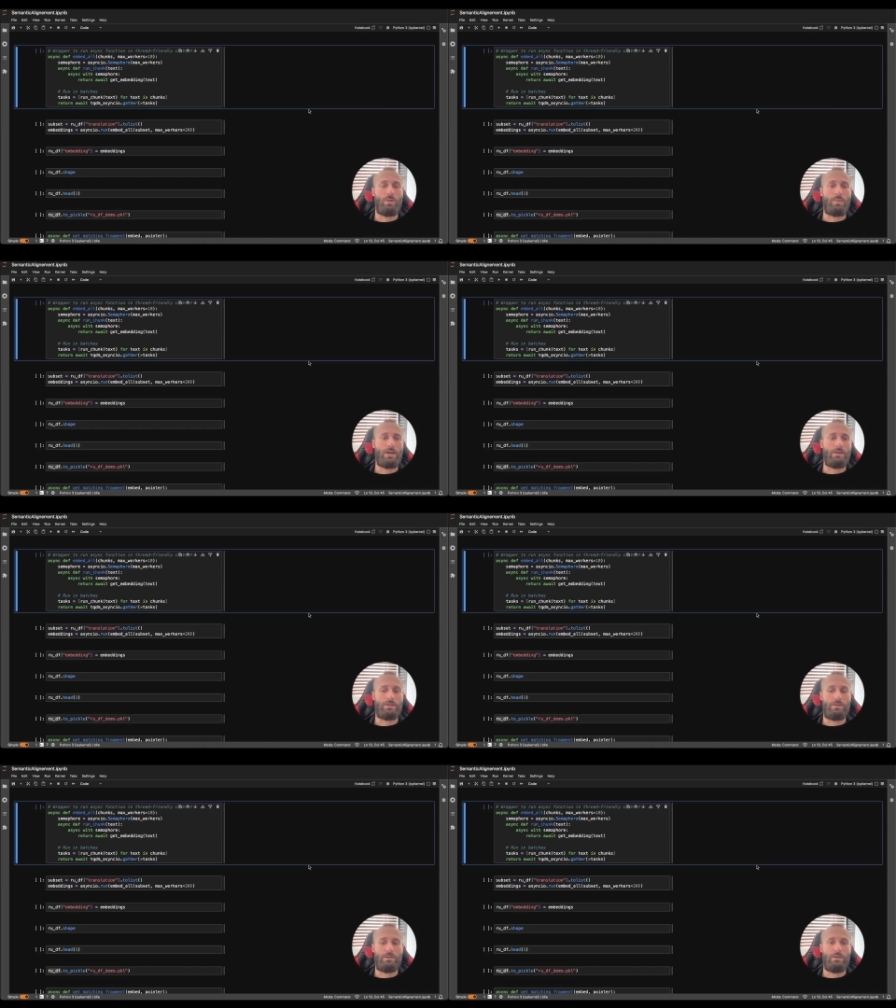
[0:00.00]
embed it.
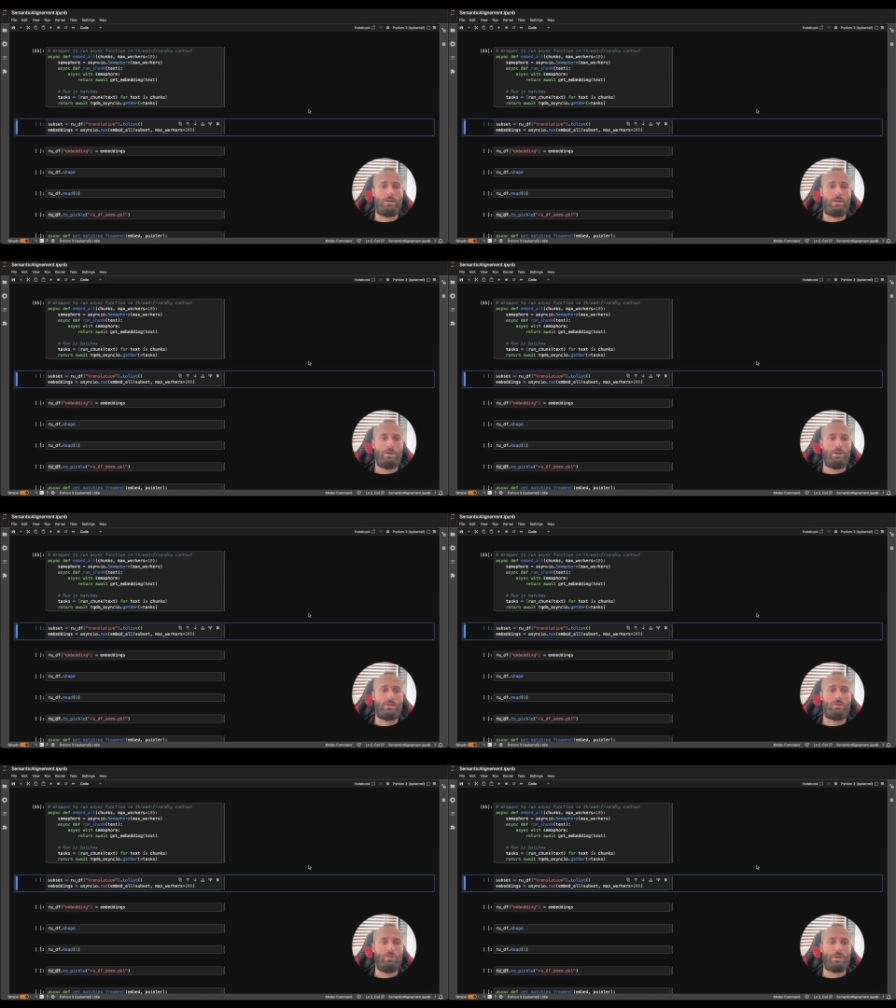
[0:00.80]

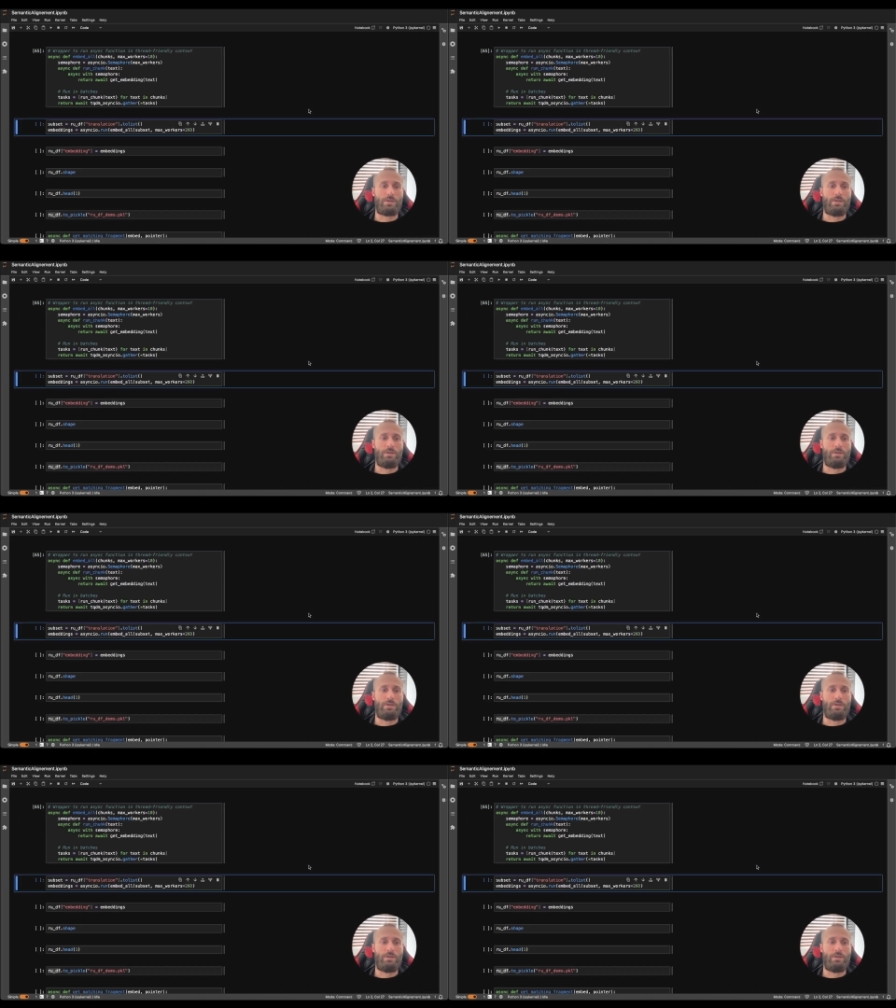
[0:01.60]
Let's do this.